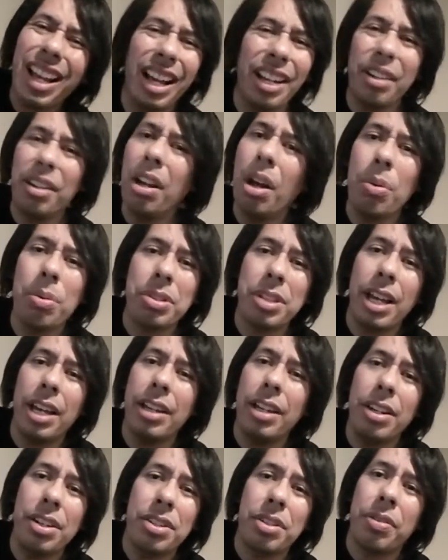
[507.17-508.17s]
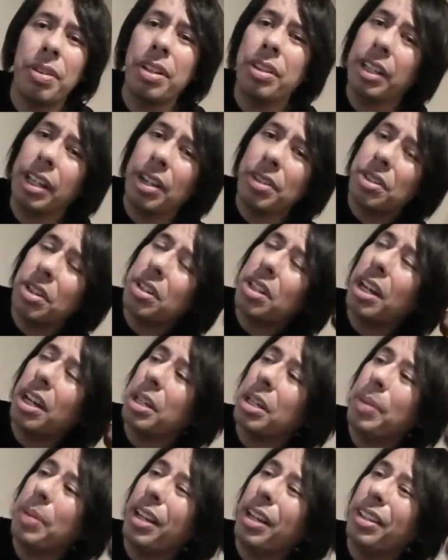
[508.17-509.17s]
I don't know. Is that it? Is there anything else to
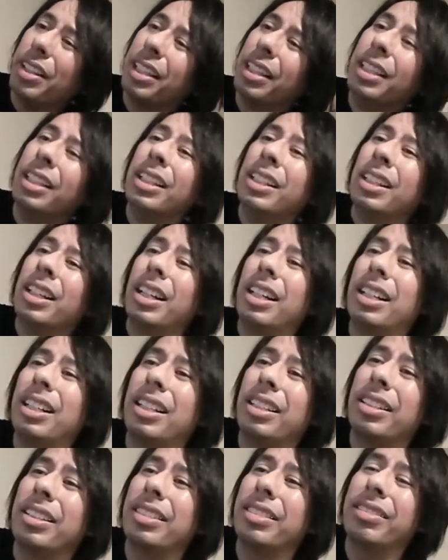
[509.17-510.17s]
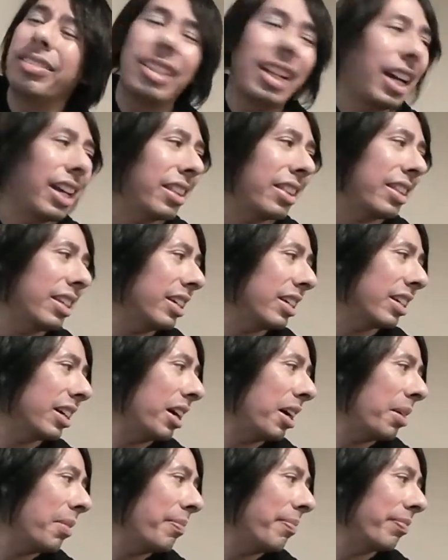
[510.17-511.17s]
talk about? I think
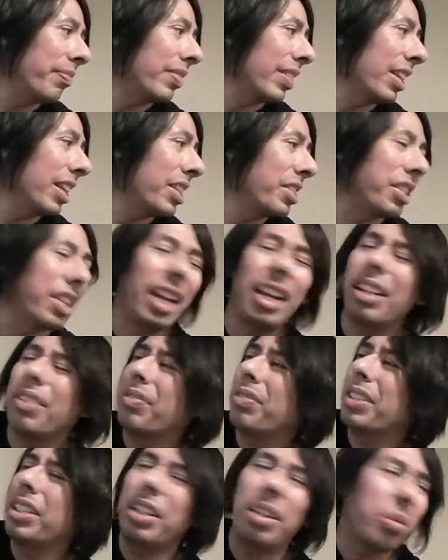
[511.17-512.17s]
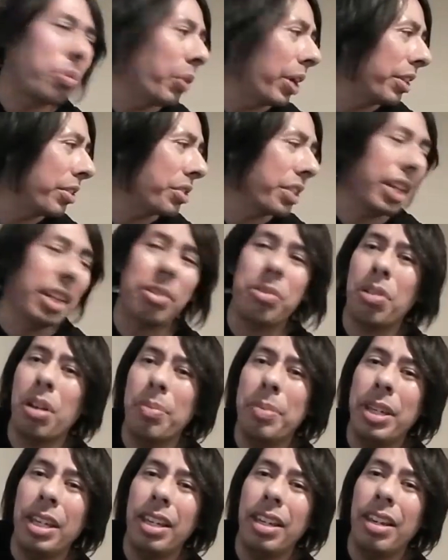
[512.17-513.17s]
it's kind of, weather's kind of
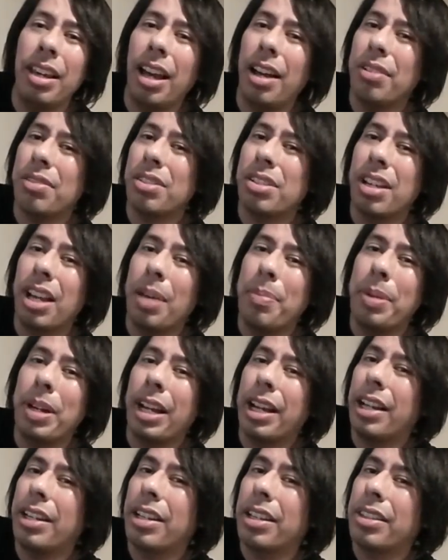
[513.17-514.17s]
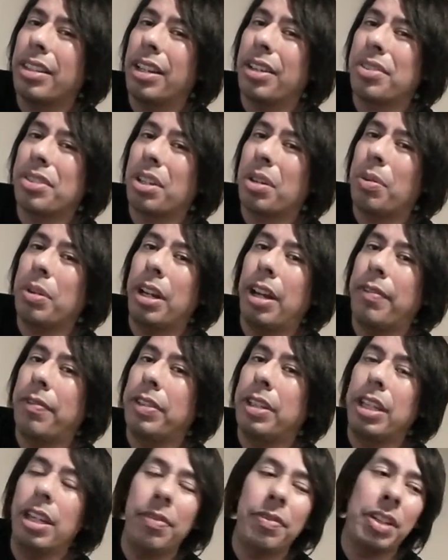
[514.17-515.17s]
crummy outside, but I got nothing else going on
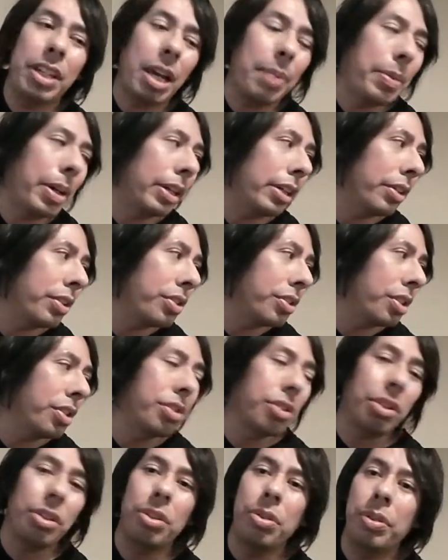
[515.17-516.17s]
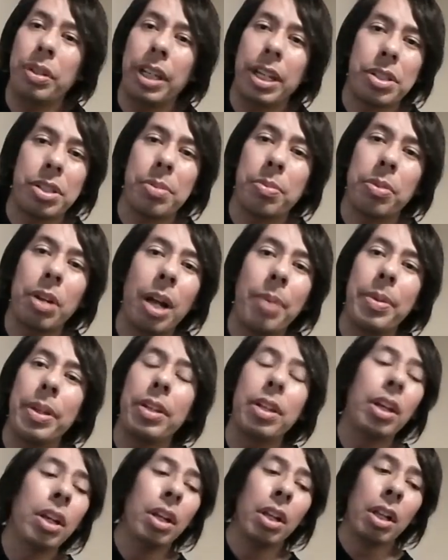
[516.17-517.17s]
for the evening. I might go to Shinjuku and get some
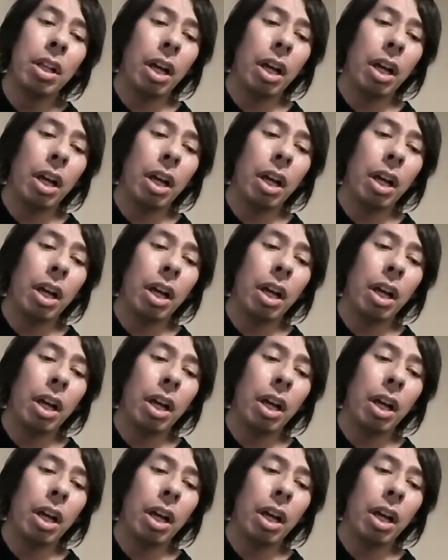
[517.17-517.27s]
ramen.